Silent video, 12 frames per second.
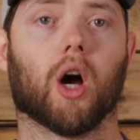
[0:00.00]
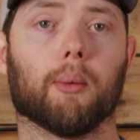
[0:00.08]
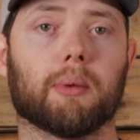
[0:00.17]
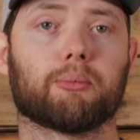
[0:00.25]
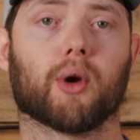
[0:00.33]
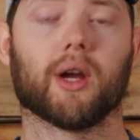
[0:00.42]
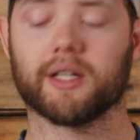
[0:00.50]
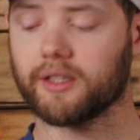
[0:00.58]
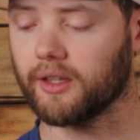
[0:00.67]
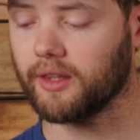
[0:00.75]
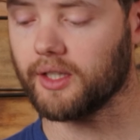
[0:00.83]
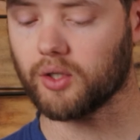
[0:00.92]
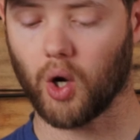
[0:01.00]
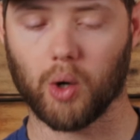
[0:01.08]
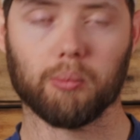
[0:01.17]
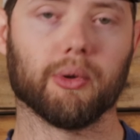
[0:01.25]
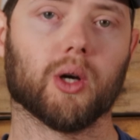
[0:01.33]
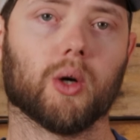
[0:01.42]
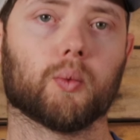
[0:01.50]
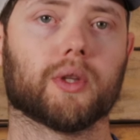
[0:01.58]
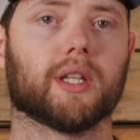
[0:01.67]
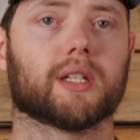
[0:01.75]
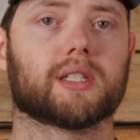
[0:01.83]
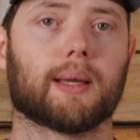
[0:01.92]
I'm impressed that this whole build, with
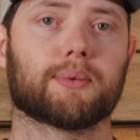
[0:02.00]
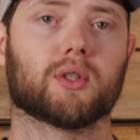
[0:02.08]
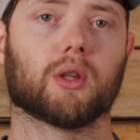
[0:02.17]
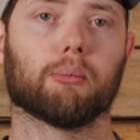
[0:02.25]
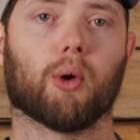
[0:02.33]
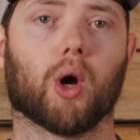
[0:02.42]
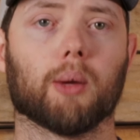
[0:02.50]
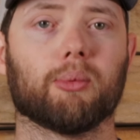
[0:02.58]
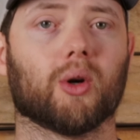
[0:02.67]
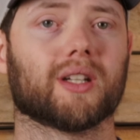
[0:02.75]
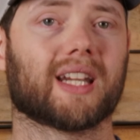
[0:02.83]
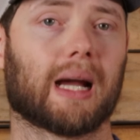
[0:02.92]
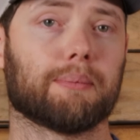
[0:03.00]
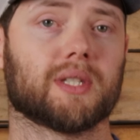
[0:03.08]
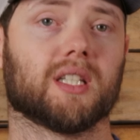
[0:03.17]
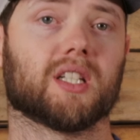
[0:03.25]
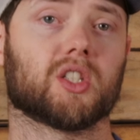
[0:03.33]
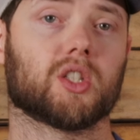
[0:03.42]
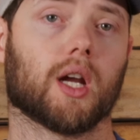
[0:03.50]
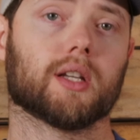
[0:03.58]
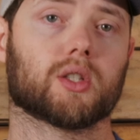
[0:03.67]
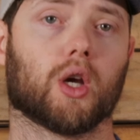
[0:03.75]
the exception of the bipod, comes in at just